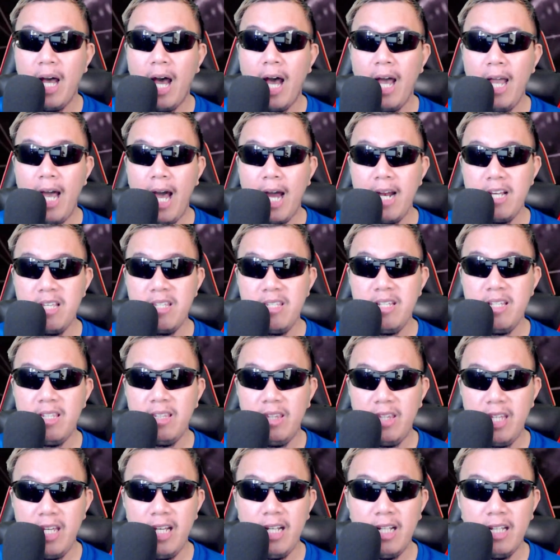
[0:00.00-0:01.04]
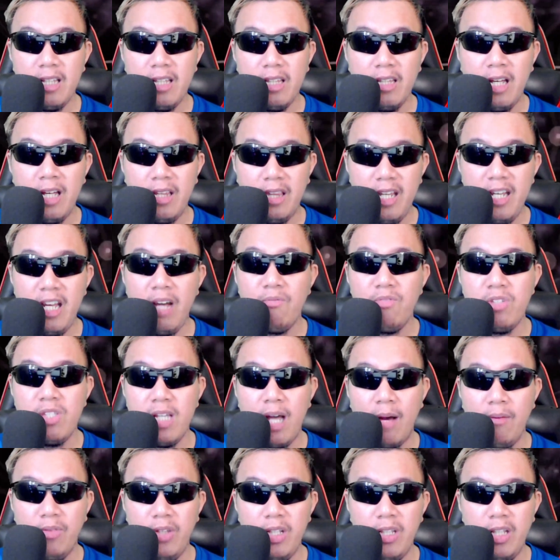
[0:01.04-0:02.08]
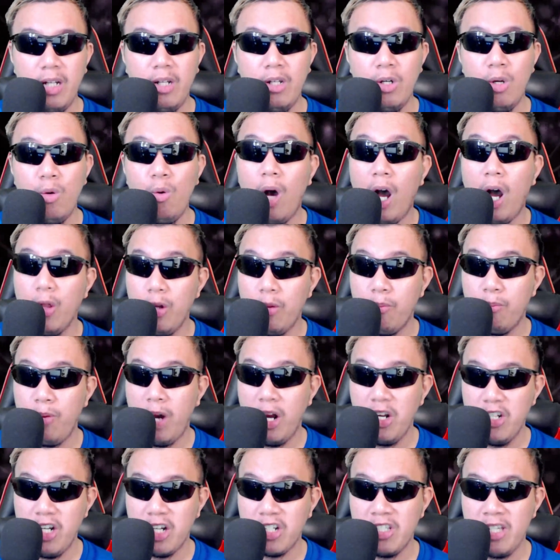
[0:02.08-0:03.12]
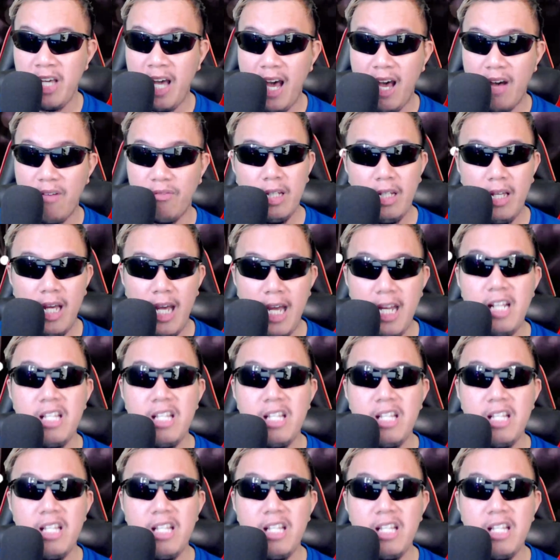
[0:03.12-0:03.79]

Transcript: I honestly think that they have something that no other projects have.